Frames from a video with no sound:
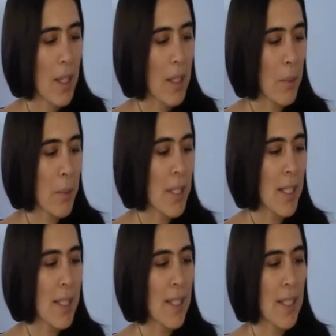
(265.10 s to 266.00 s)
number
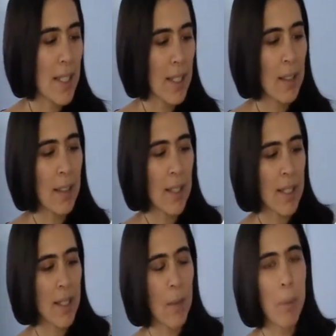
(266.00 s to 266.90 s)
16
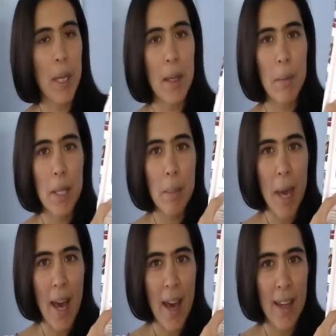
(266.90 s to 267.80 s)
is a baby
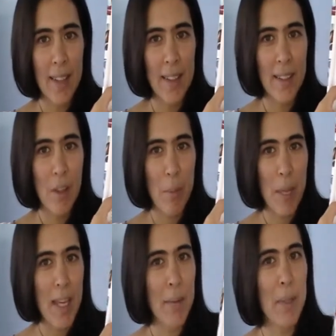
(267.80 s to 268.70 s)
bag,
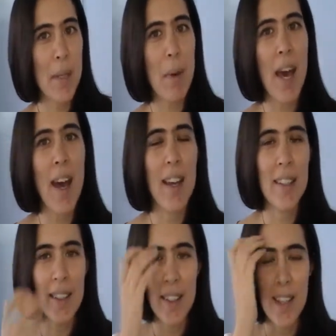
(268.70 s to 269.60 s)
baby
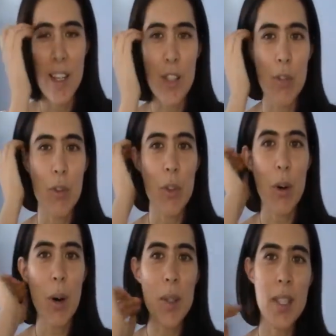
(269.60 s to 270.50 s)
bag. So if you go
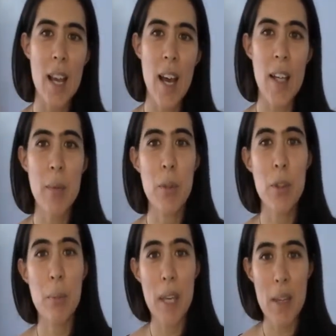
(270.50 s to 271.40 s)
outside with
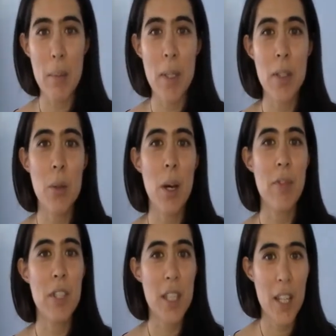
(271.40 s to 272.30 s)
your baby, you
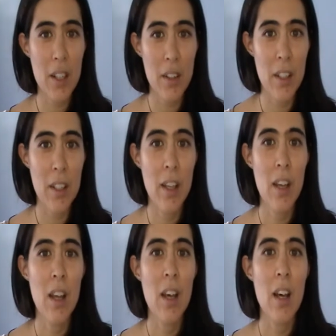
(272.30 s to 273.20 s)
have to carry
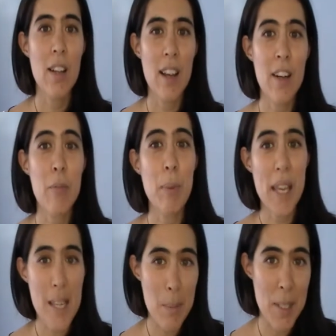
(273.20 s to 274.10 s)
a lot of
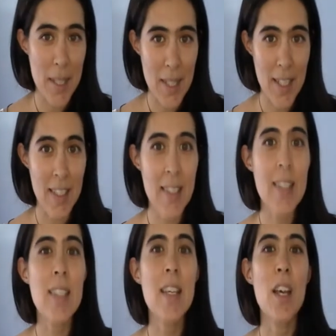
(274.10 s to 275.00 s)
baby
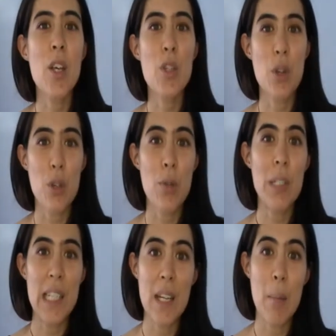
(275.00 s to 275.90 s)
things, so you
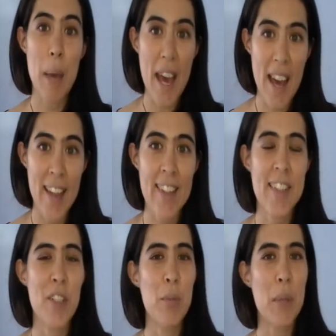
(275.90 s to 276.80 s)
need a bag,
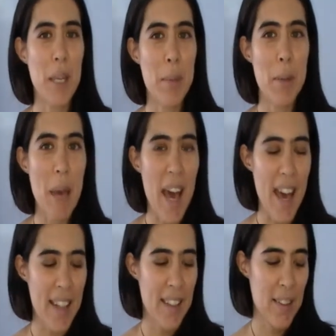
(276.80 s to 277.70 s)
so baby
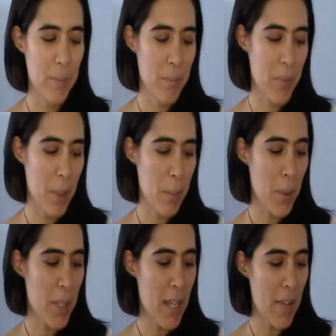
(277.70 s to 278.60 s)
bag. Number
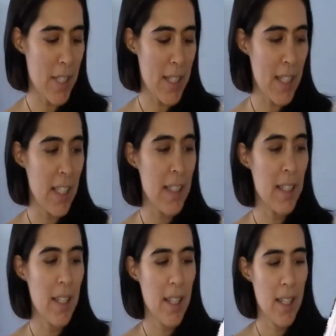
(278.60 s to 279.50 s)
17
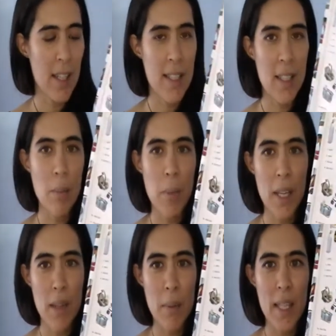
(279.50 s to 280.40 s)
is a
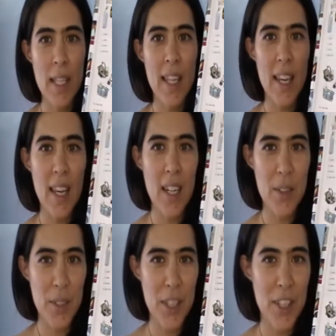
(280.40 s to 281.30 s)
baby
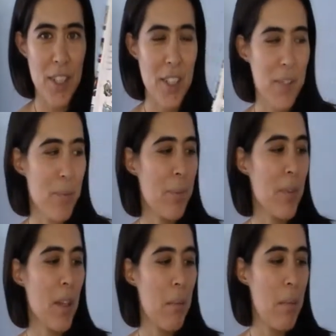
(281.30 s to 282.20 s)
carrier,
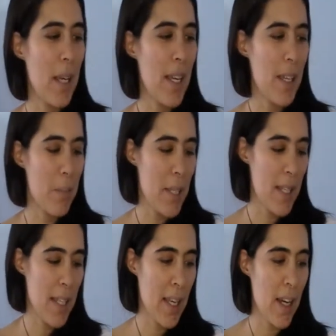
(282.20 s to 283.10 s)

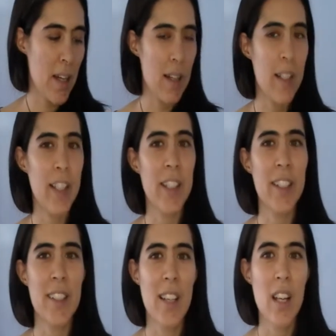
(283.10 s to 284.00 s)
baby
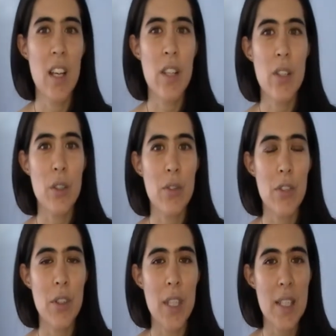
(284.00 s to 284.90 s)
carrier. So if
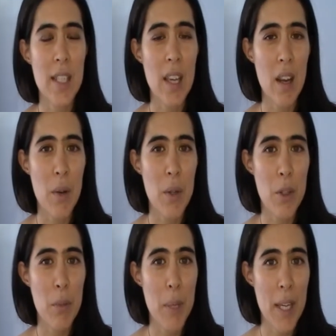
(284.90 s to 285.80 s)
you need to carry
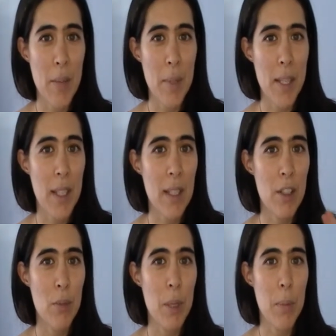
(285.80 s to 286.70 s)
your baby,
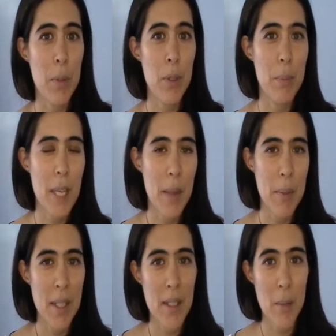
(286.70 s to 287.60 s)
you might put your
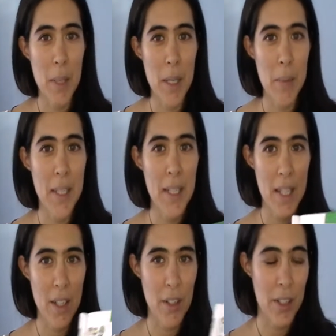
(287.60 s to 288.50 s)
baby in a baby
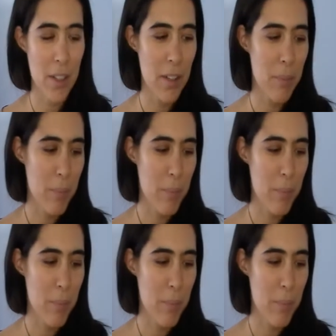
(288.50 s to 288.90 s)
carrier.